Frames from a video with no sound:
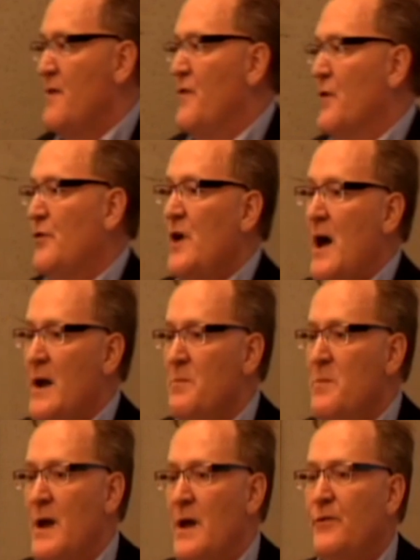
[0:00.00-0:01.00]
the first ninety
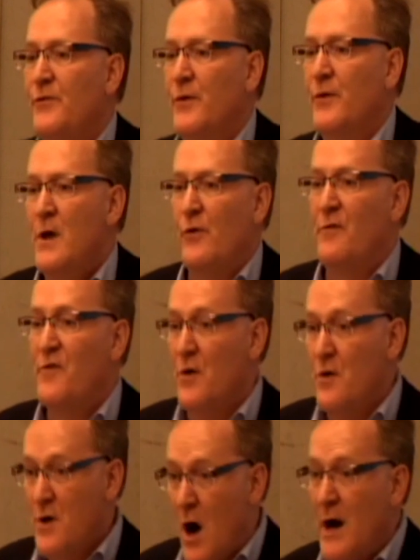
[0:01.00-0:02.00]
minutes. So if
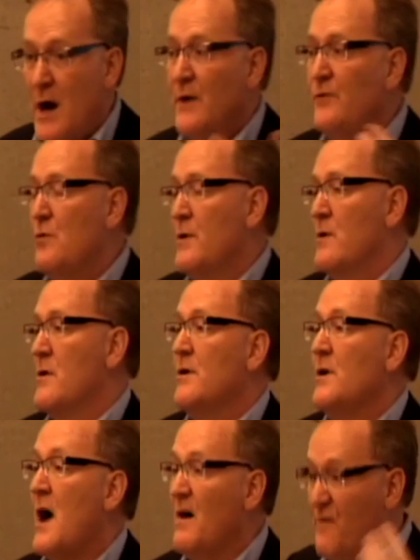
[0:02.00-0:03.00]
you're not on Twitter or
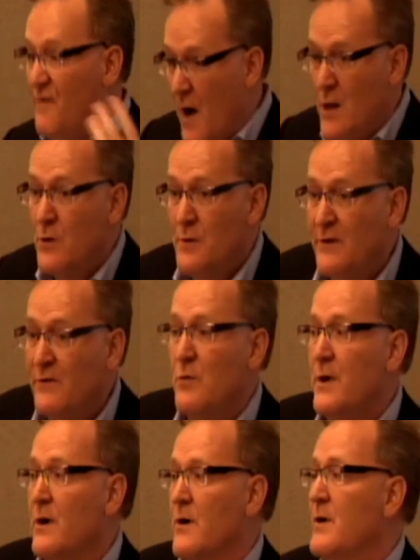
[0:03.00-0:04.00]
you're not following
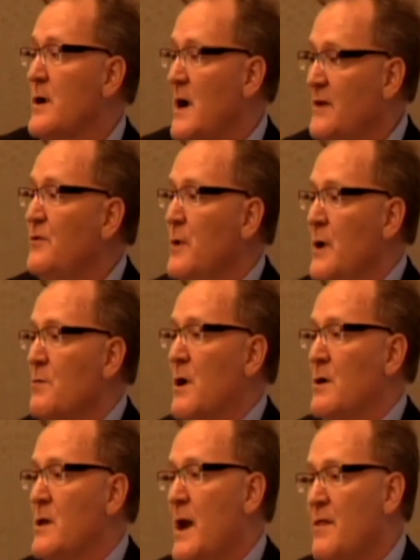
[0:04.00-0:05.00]
Twitter, you're not doing what
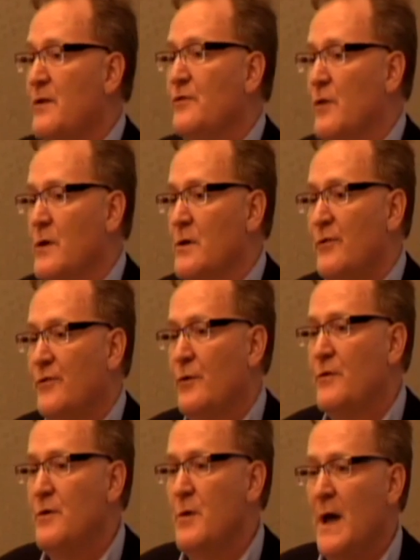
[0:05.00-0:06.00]
a lot of the journalists
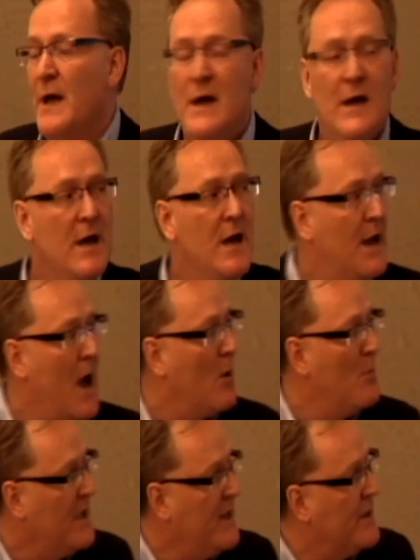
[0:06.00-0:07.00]
are doing. And
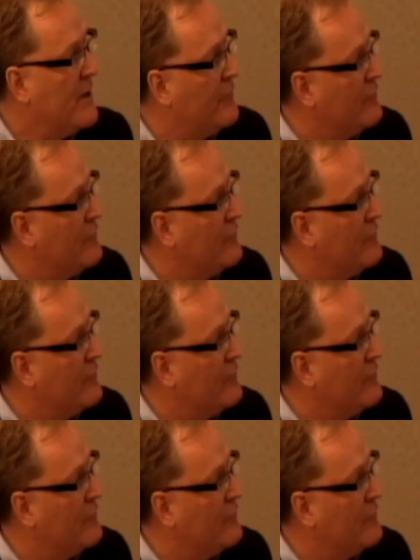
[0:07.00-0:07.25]
how media